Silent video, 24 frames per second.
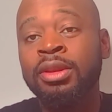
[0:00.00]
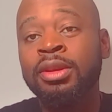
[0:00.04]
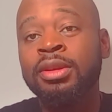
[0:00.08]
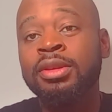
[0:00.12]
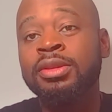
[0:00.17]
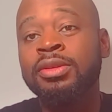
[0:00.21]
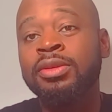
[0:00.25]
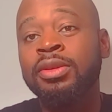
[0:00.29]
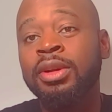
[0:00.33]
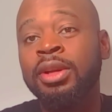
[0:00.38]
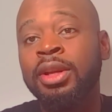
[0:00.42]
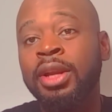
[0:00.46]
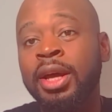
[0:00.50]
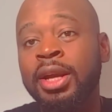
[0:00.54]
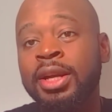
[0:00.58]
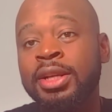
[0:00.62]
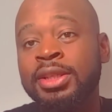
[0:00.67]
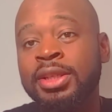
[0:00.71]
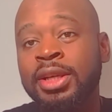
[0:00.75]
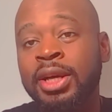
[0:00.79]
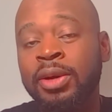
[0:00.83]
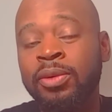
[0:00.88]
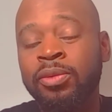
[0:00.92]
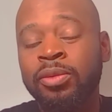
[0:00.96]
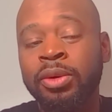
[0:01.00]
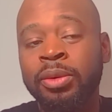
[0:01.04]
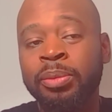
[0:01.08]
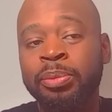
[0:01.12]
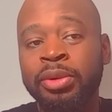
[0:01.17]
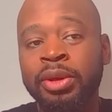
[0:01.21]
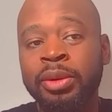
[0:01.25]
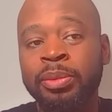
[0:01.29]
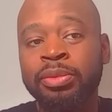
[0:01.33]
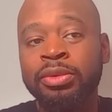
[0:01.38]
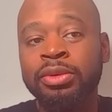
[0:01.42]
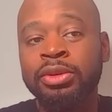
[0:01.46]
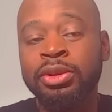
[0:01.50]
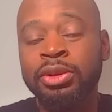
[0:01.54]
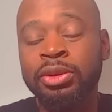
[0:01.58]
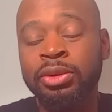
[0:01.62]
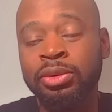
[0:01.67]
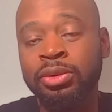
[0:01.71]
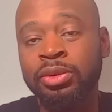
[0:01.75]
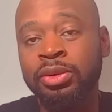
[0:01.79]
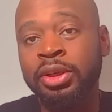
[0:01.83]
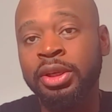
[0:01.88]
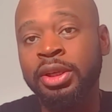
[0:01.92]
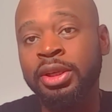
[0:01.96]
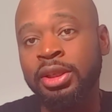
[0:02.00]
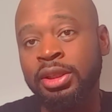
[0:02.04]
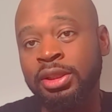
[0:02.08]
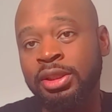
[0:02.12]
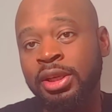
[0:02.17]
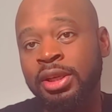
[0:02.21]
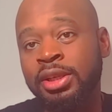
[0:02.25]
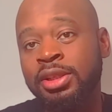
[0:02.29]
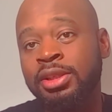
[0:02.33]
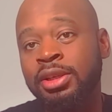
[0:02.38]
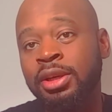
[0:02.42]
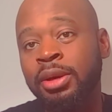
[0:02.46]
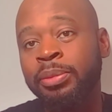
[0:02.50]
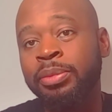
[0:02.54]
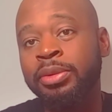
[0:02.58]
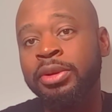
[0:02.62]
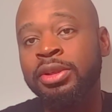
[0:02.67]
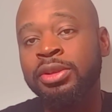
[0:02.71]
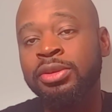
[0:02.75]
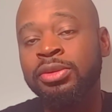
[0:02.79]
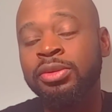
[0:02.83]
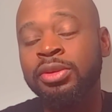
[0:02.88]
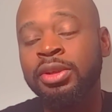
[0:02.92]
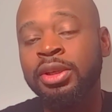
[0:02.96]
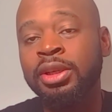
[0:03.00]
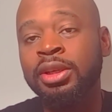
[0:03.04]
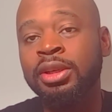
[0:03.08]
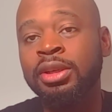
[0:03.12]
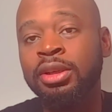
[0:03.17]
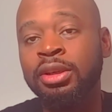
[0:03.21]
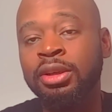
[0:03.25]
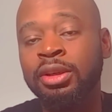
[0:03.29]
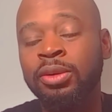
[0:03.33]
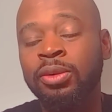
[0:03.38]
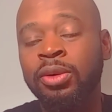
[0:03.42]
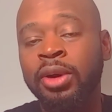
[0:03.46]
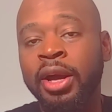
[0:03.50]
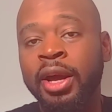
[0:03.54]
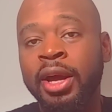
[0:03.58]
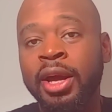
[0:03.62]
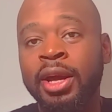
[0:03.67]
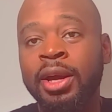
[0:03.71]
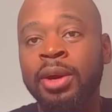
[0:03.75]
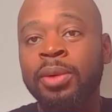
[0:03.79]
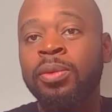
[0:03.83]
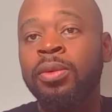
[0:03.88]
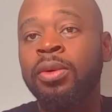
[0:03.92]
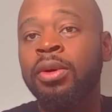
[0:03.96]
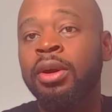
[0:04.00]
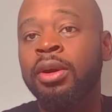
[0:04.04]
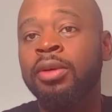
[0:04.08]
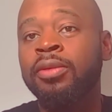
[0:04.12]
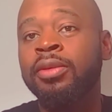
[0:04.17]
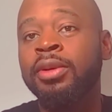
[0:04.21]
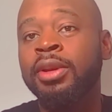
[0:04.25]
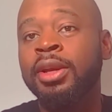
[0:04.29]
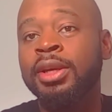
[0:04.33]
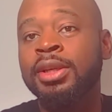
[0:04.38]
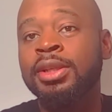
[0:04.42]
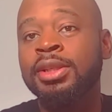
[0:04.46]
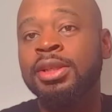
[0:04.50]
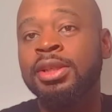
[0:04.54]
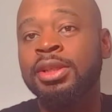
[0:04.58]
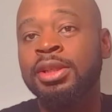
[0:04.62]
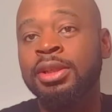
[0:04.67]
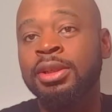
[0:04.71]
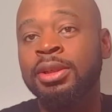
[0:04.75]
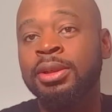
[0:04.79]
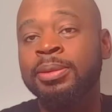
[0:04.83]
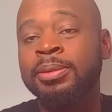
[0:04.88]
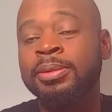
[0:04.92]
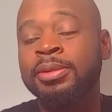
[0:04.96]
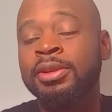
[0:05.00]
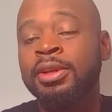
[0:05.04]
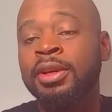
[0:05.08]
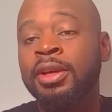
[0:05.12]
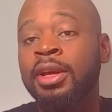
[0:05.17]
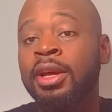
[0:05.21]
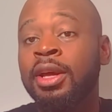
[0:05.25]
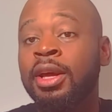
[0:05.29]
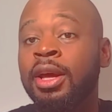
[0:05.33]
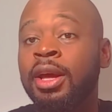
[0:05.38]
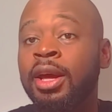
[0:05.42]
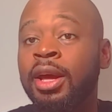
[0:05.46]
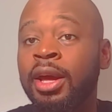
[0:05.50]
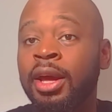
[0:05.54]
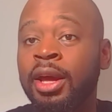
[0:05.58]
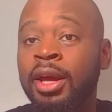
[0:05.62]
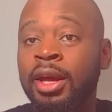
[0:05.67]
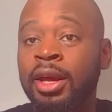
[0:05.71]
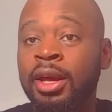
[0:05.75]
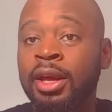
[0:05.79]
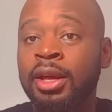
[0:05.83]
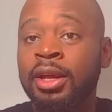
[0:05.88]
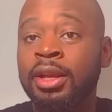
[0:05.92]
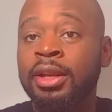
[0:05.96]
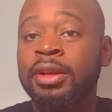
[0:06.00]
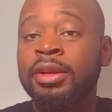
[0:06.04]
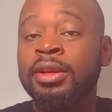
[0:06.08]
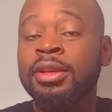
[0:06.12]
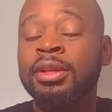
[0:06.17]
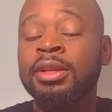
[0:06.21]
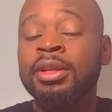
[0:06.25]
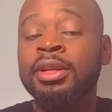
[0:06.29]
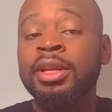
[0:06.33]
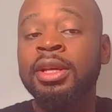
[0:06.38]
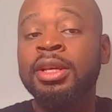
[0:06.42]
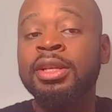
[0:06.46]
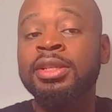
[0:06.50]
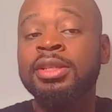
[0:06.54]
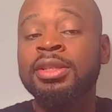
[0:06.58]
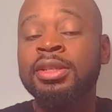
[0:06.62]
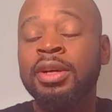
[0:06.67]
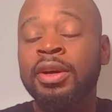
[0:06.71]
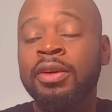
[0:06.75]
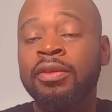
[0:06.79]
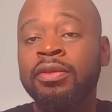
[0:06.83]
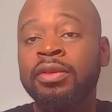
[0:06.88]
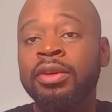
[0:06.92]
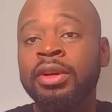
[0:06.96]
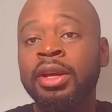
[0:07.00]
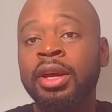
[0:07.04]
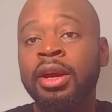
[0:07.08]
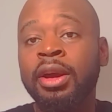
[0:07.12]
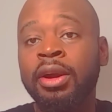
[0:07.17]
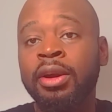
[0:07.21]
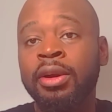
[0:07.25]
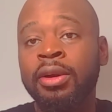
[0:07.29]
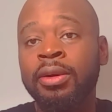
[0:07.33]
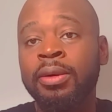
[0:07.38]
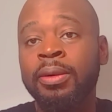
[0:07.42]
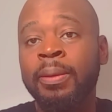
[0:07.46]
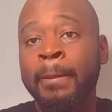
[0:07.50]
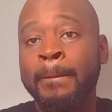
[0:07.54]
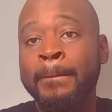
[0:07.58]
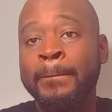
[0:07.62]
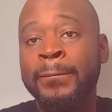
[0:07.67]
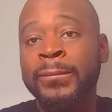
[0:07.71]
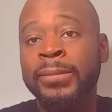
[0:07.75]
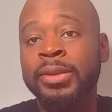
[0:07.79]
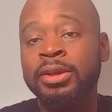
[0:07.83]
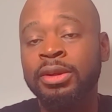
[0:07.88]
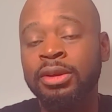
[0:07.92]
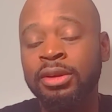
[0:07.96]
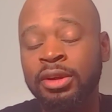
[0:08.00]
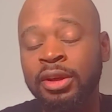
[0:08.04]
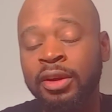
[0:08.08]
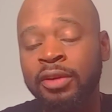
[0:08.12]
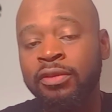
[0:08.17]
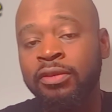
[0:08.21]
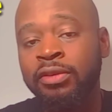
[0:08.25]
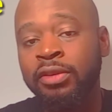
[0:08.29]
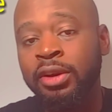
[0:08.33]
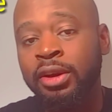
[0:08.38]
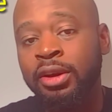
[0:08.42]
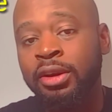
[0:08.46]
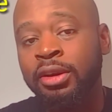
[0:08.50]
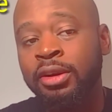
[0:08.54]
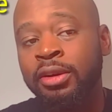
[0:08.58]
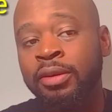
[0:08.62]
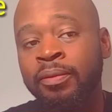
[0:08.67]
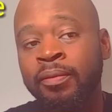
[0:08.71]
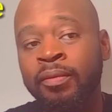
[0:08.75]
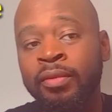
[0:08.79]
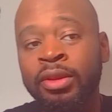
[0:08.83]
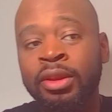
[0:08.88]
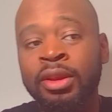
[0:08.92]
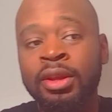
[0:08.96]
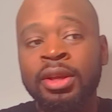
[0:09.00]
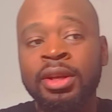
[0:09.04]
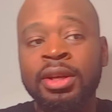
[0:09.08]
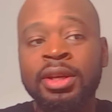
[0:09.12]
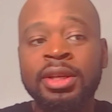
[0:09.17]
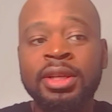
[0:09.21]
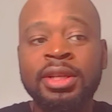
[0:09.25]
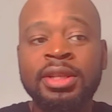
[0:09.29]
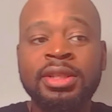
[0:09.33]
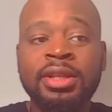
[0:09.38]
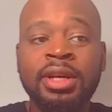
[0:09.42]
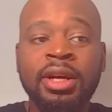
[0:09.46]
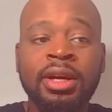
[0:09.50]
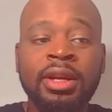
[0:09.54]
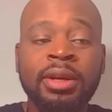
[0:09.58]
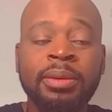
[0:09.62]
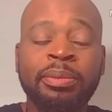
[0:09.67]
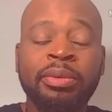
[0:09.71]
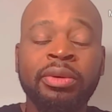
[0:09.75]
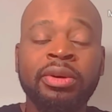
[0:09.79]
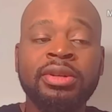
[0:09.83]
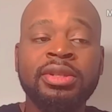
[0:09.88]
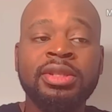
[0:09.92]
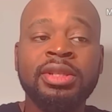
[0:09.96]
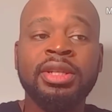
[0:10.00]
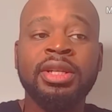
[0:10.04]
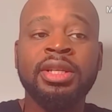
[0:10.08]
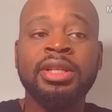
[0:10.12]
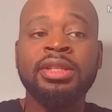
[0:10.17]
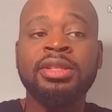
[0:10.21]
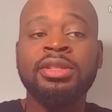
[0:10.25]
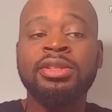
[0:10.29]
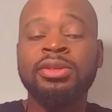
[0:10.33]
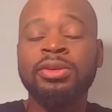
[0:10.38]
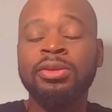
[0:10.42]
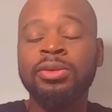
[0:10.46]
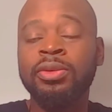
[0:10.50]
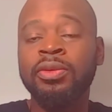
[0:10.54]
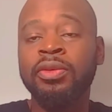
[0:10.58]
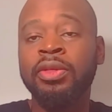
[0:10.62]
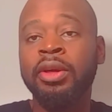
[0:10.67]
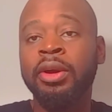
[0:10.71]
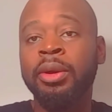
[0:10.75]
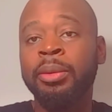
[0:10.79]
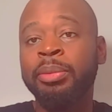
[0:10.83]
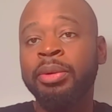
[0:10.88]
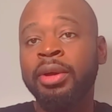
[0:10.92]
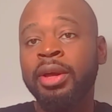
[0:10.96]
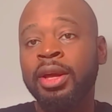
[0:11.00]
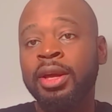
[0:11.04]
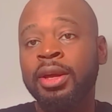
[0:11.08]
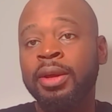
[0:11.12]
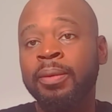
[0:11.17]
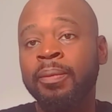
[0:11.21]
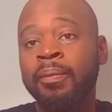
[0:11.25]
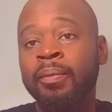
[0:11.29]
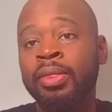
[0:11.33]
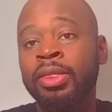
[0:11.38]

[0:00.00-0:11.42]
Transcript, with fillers: So a lot of time what people do is they jump into the little air water relationships and they suffering and hurt. So they figure this other person can soothe their pain,